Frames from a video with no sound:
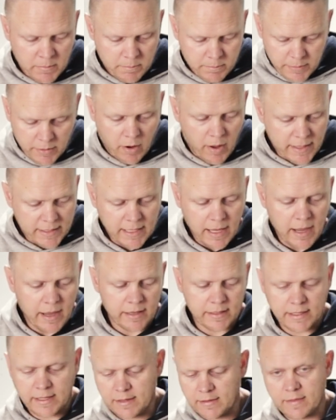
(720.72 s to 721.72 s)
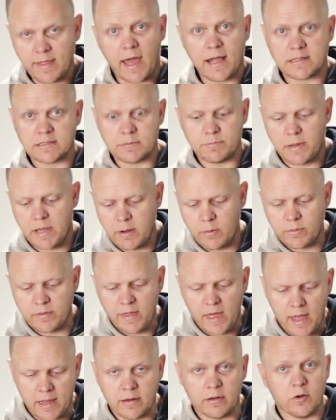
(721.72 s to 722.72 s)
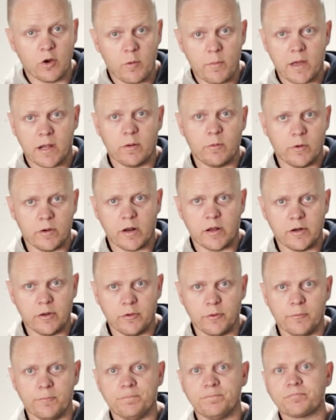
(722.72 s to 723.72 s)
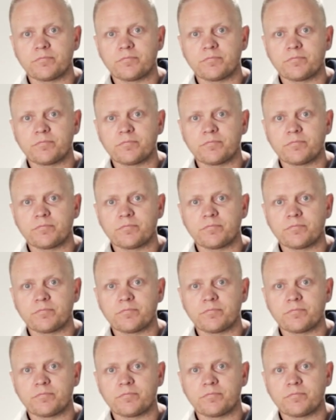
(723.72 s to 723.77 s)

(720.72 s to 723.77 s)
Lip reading: but I can't get that to pair with that no matter what I do.